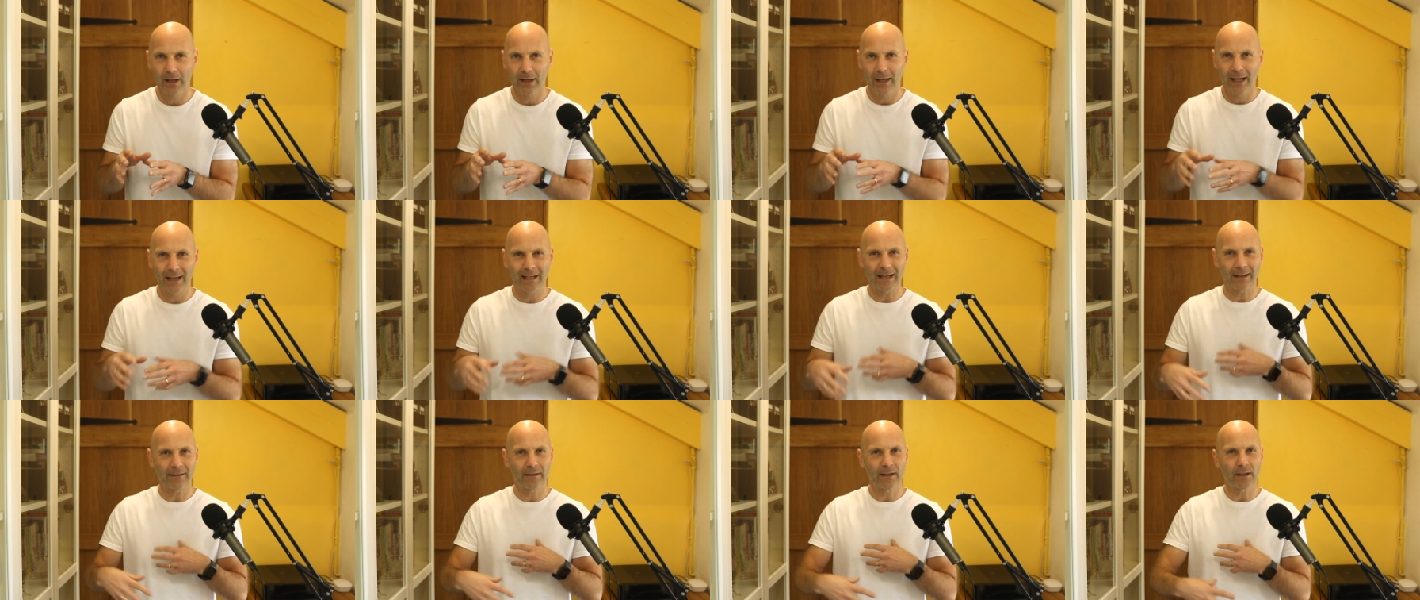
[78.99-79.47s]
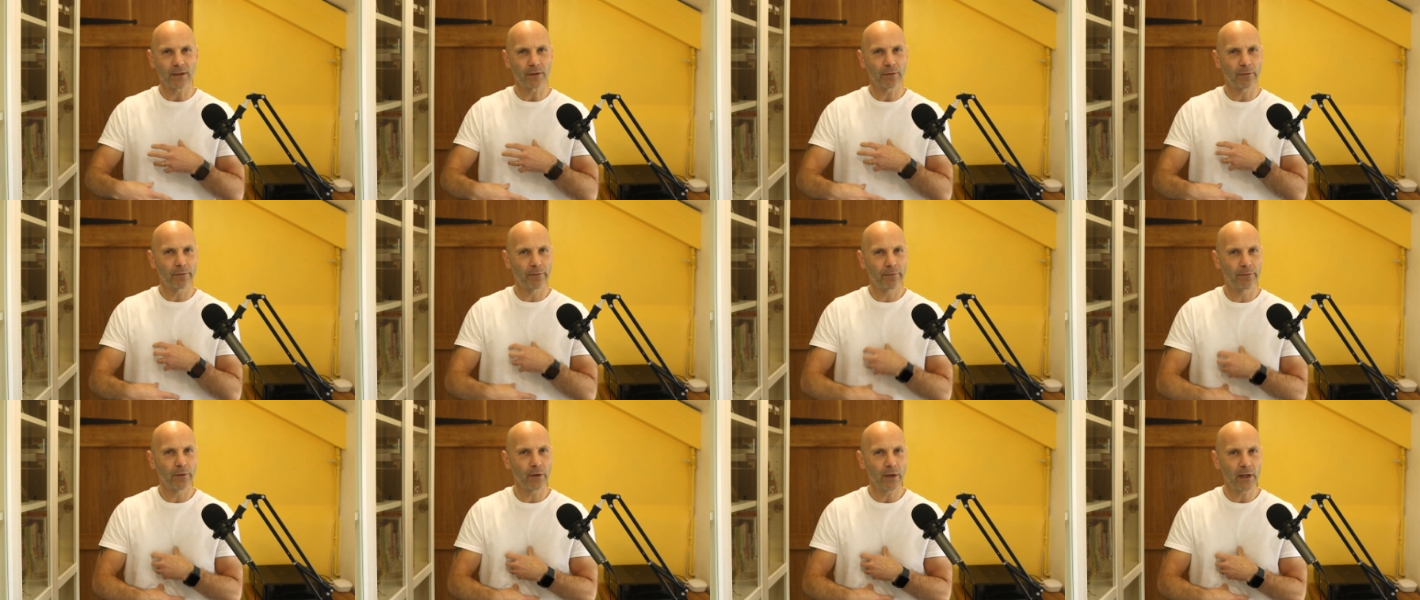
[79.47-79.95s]
He'd had this
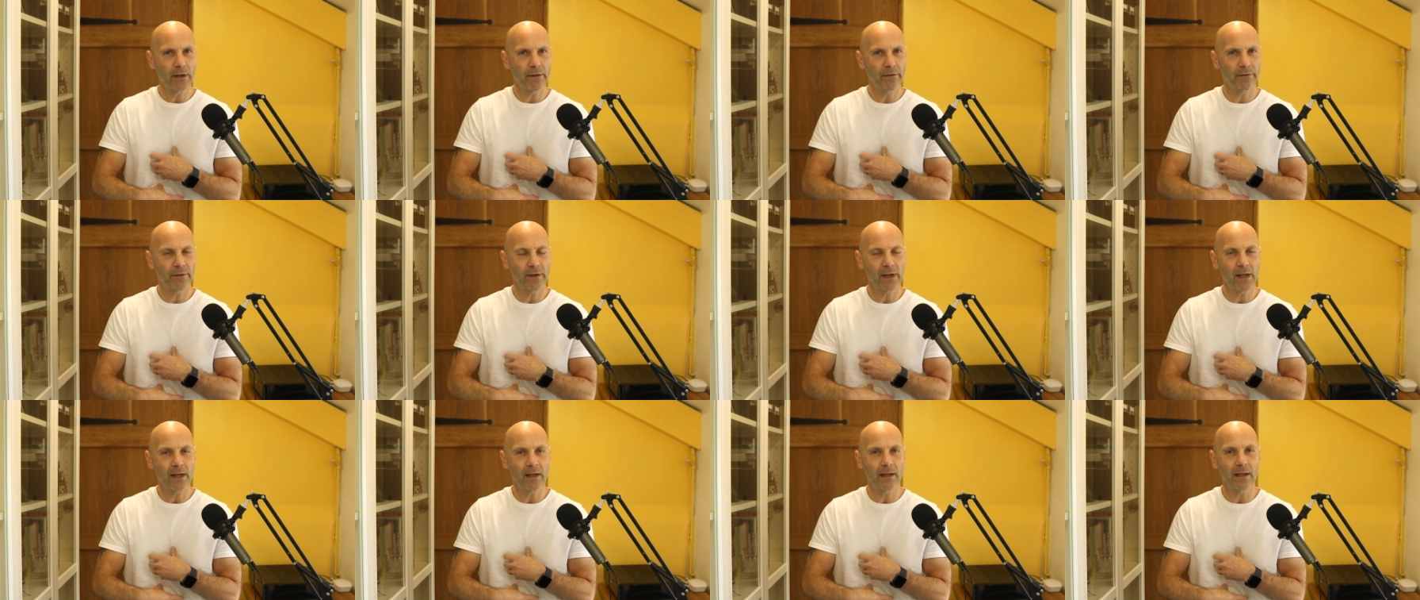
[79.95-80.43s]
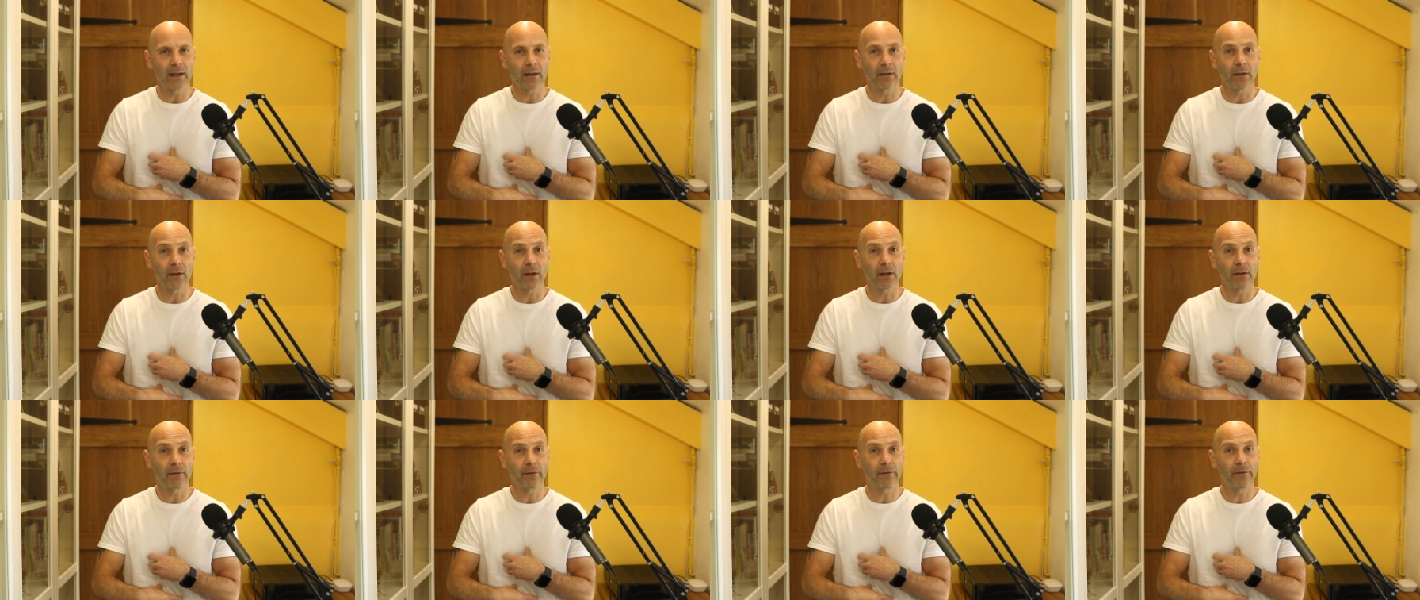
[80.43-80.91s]
funny feeling
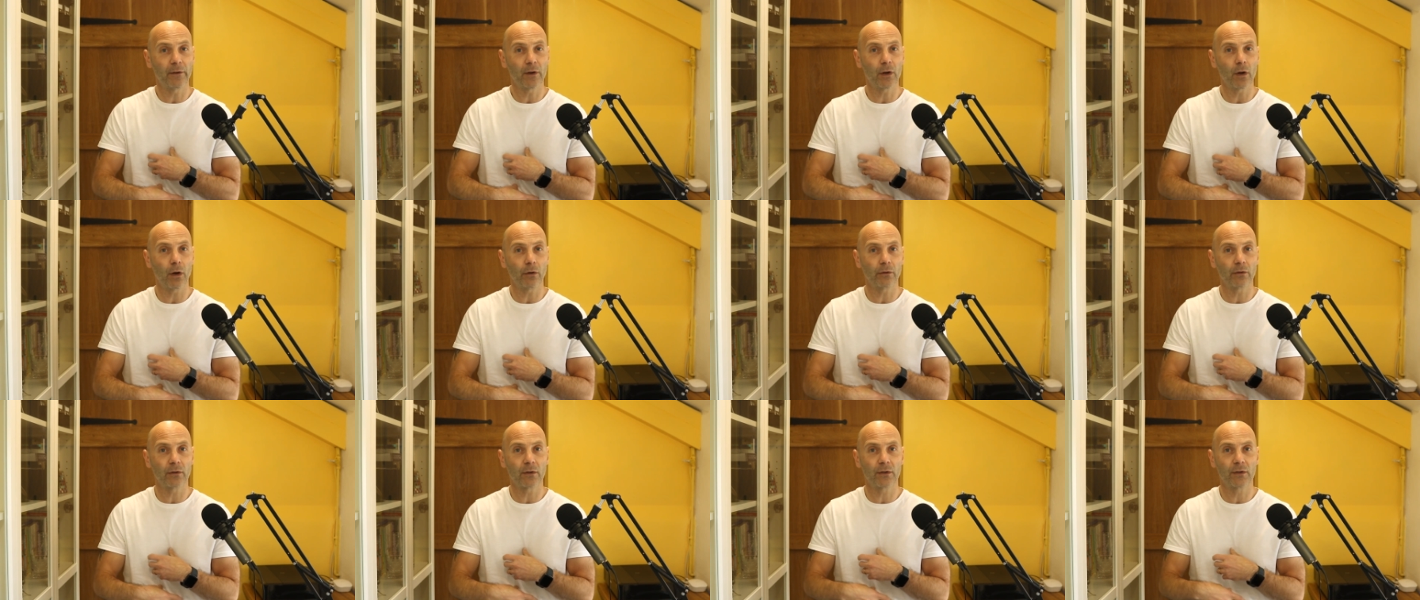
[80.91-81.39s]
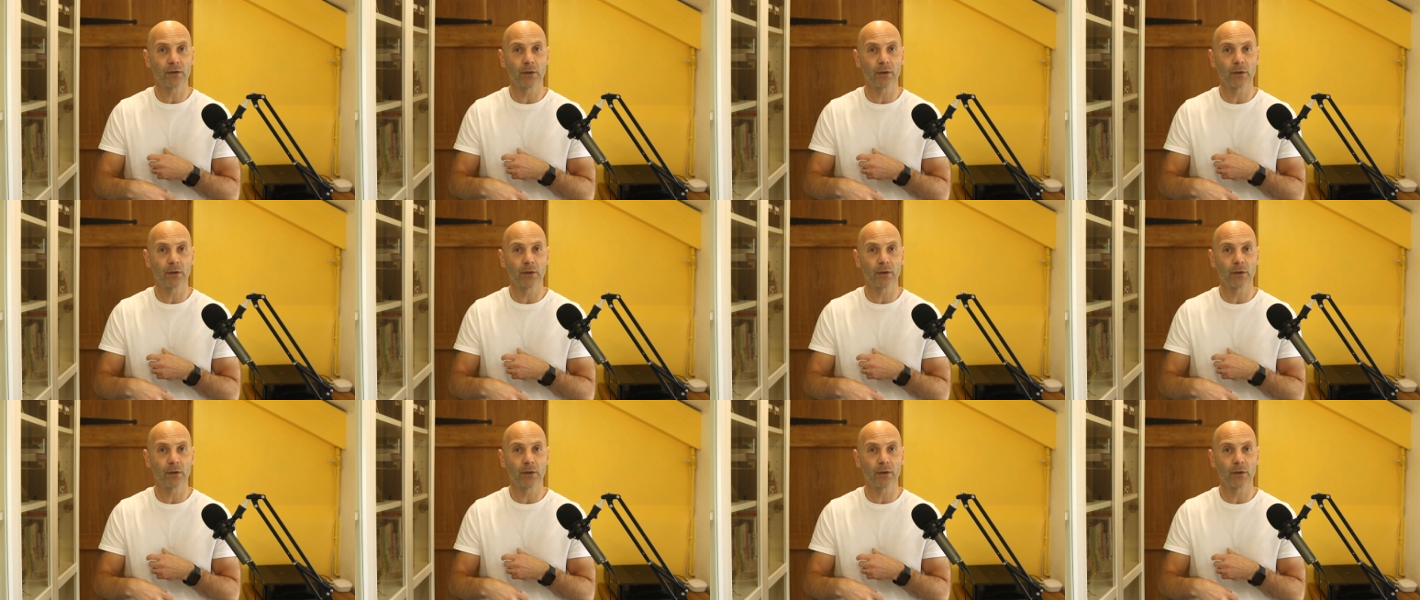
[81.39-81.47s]
that he'd forgotten